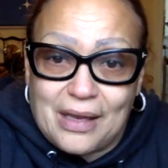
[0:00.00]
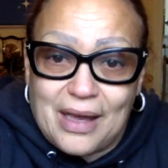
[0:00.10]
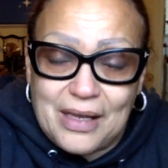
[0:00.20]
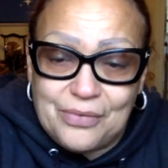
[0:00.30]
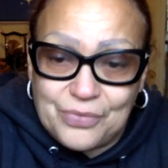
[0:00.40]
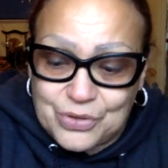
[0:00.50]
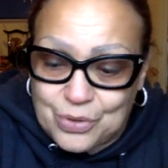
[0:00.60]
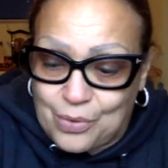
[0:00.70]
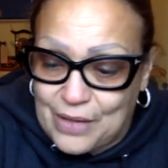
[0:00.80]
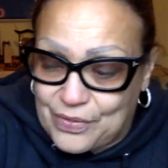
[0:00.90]
life.
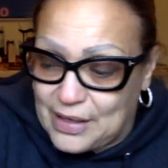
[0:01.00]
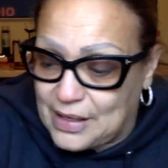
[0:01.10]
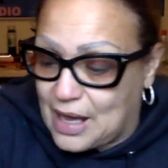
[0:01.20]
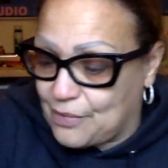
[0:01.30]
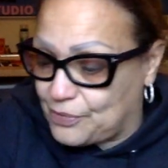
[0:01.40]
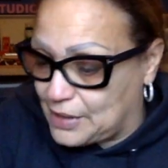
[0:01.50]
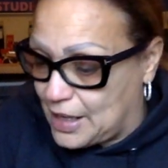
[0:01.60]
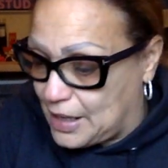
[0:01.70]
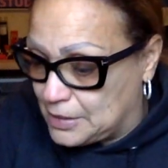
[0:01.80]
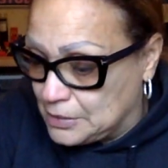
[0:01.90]
So I thank God for
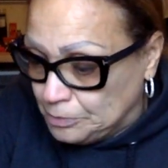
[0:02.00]
that.